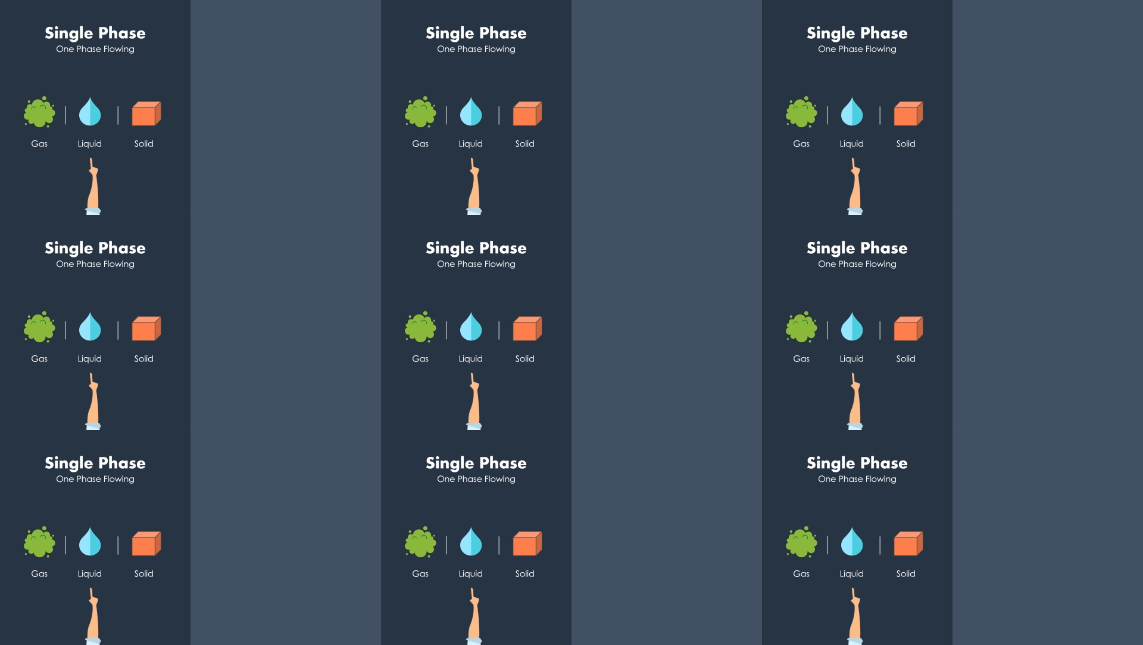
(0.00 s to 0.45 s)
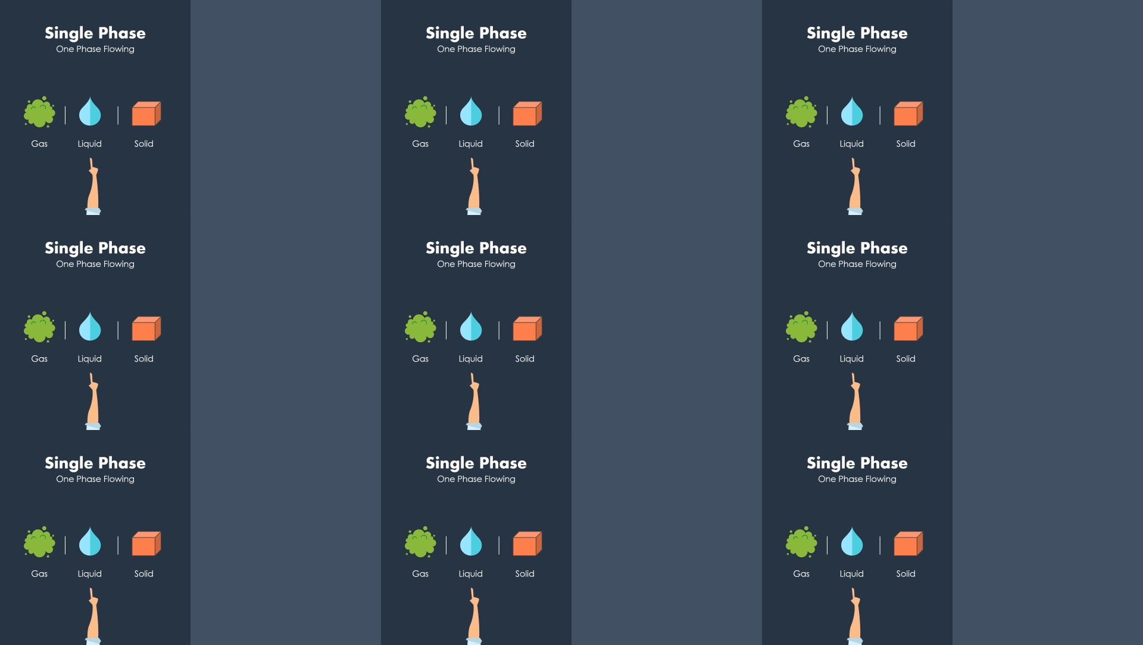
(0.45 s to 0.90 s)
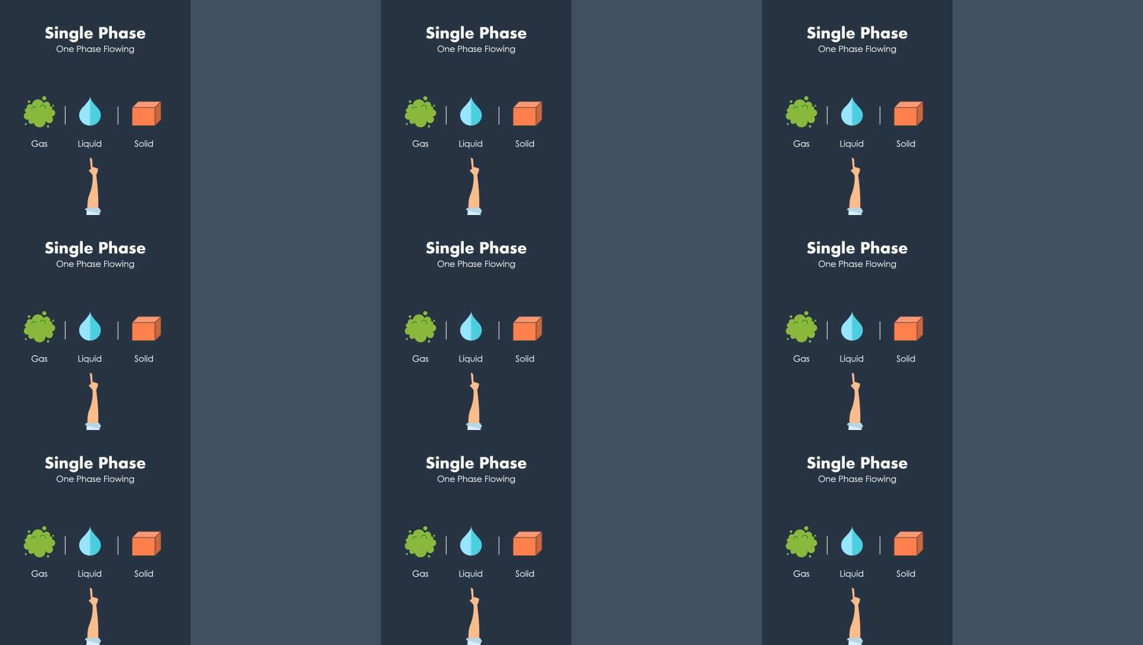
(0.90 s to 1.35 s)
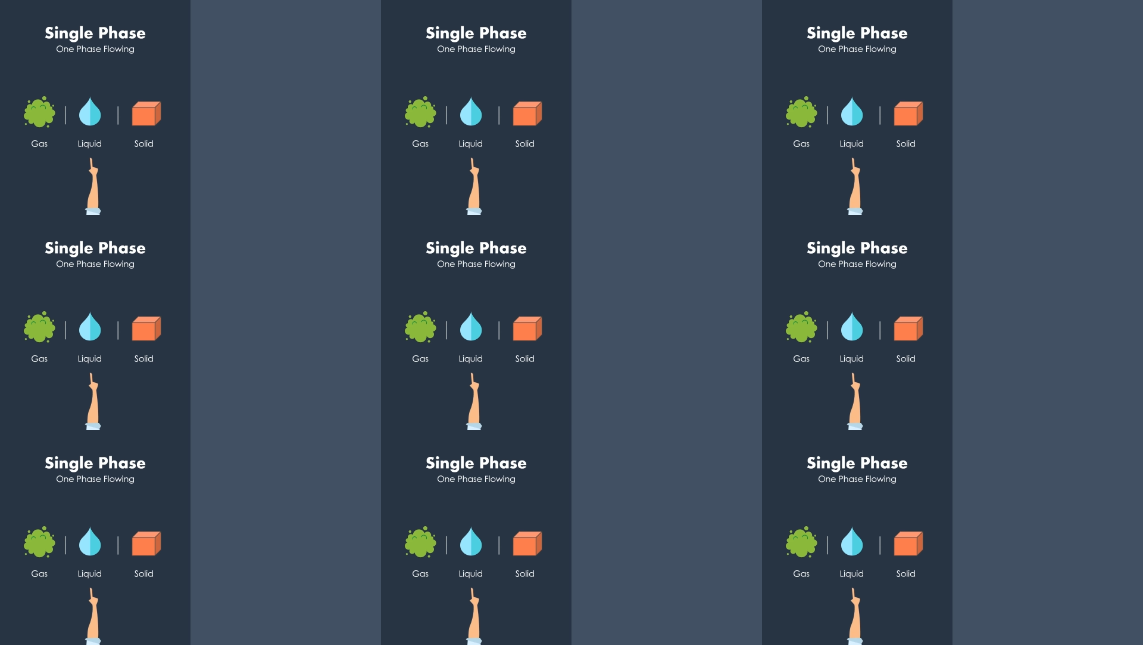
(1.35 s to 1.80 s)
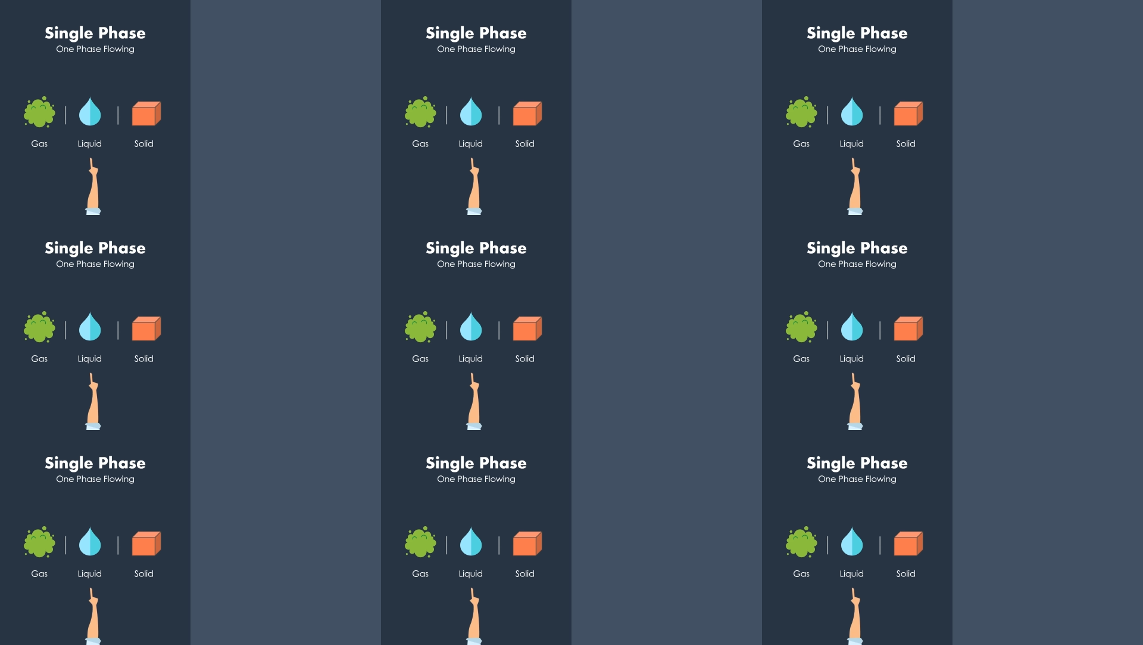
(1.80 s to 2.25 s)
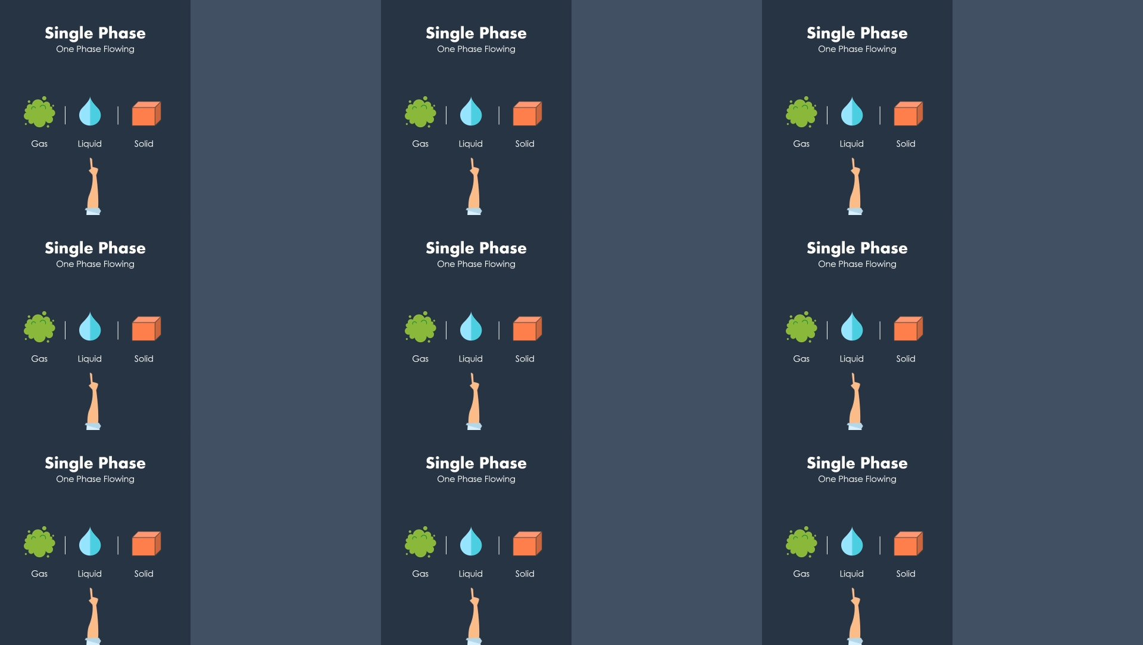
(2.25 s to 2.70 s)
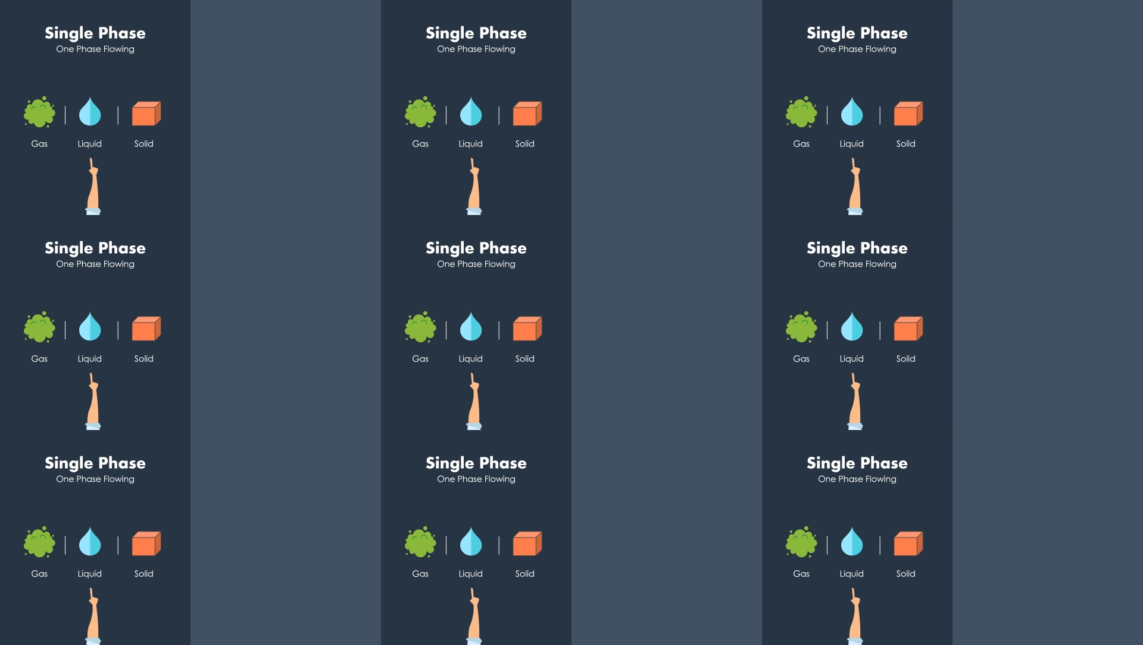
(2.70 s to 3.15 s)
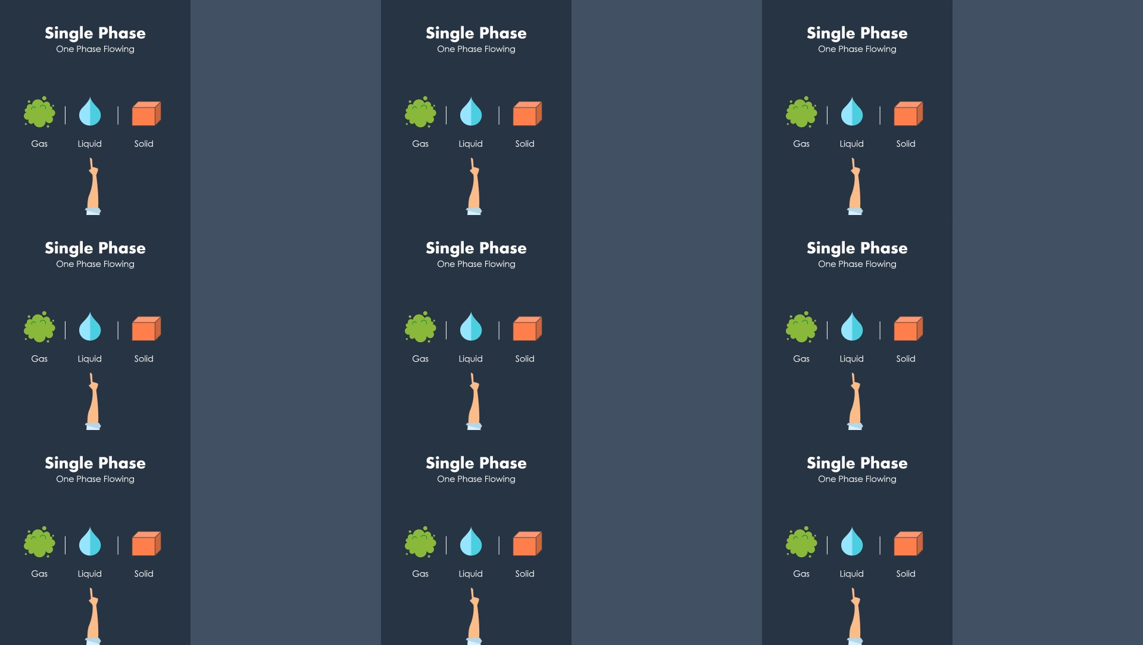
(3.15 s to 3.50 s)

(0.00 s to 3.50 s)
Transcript: (no speaker visible)